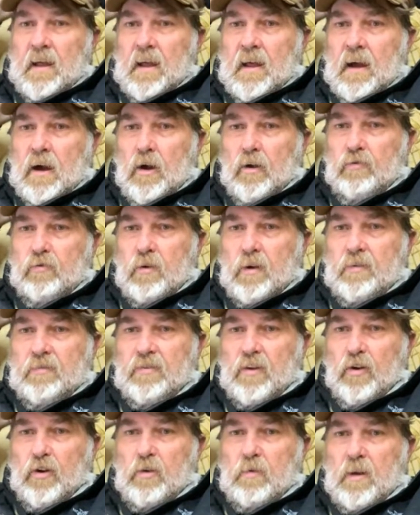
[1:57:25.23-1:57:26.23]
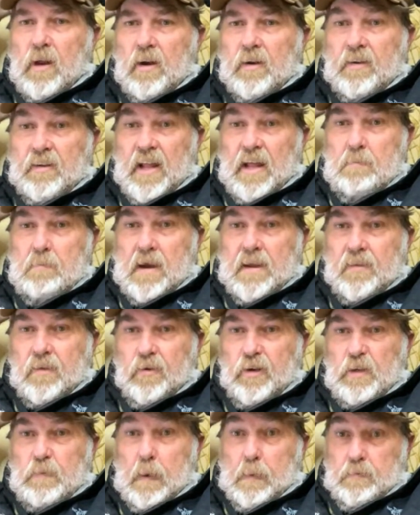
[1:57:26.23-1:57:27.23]
Hot Rod Slomley, does that make the
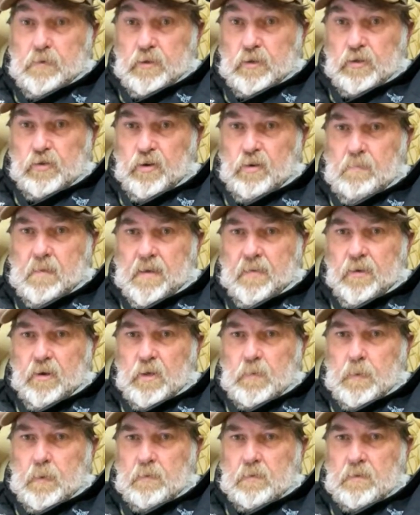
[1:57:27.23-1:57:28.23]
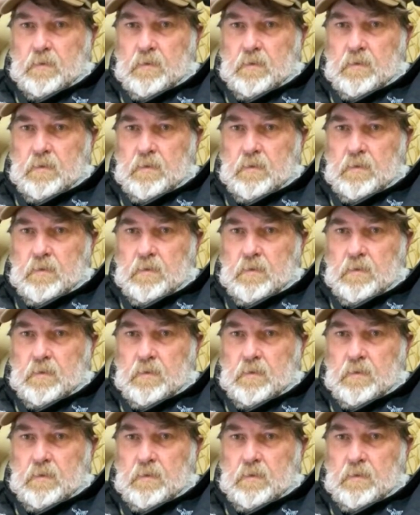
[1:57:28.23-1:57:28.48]
newspapers? It should have made the newspapers.